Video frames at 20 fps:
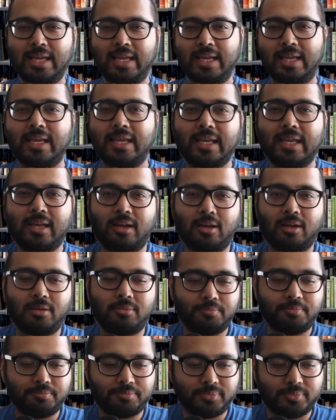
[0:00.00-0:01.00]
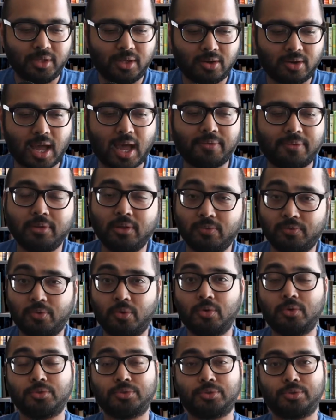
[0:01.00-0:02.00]
having to
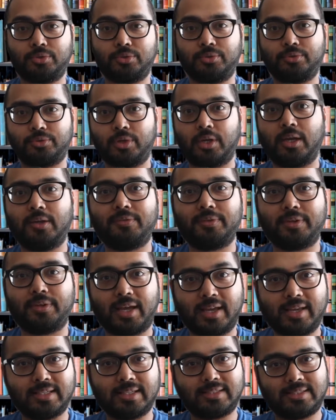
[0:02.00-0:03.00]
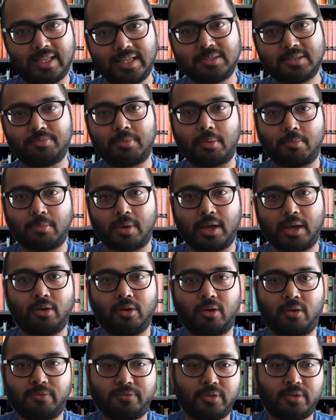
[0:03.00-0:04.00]
focus on driving, I guess, takes my mind
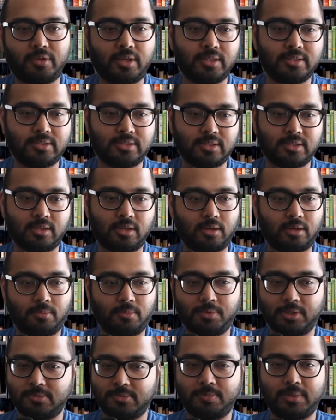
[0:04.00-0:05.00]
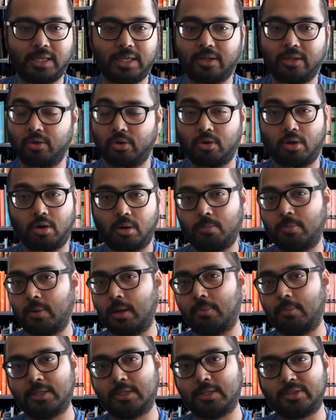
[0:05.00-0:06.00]
off things. Plus, being in a car by
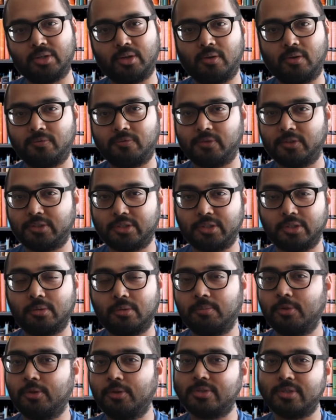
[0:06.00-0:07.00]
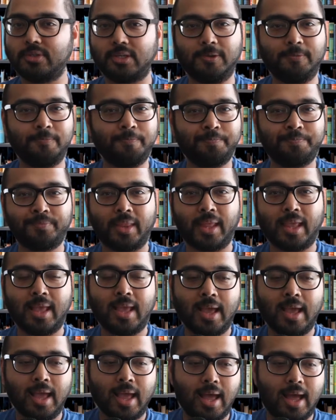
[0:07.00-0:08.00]
myself, listening to music,
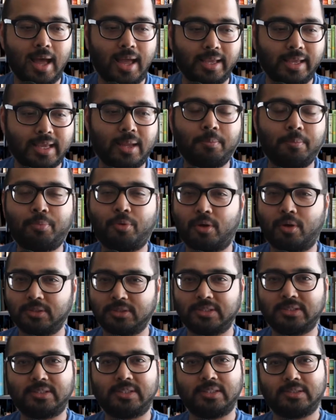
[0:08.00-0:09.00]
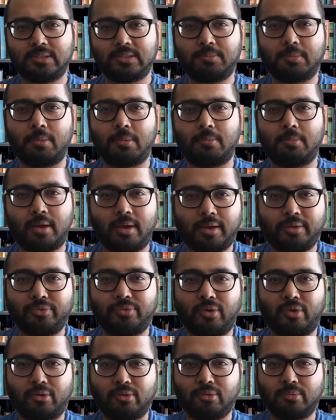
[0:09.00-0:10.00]
I can process things in my mind,
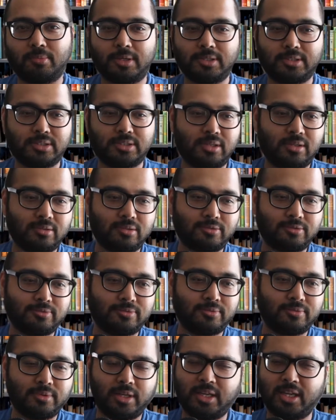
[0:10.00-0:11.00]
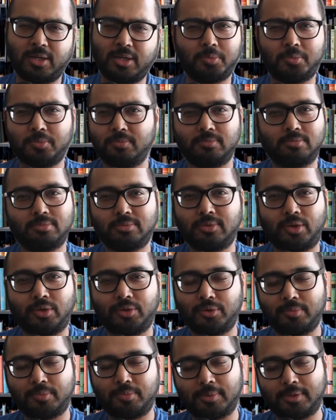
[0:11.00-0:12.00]
talk to myself. Again, talking
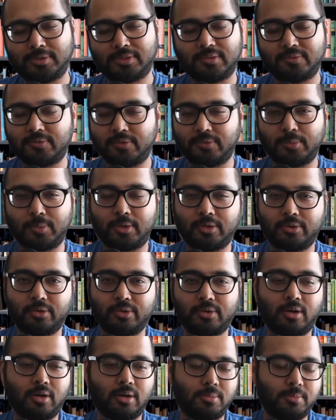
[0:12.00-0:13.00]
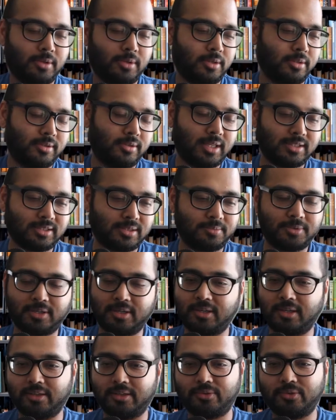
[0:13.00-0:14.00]
to myself is weird in the car, but that's something I
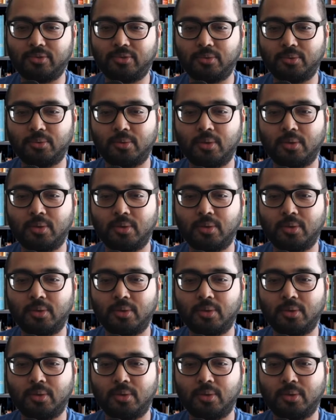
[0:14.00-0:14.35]
like to do.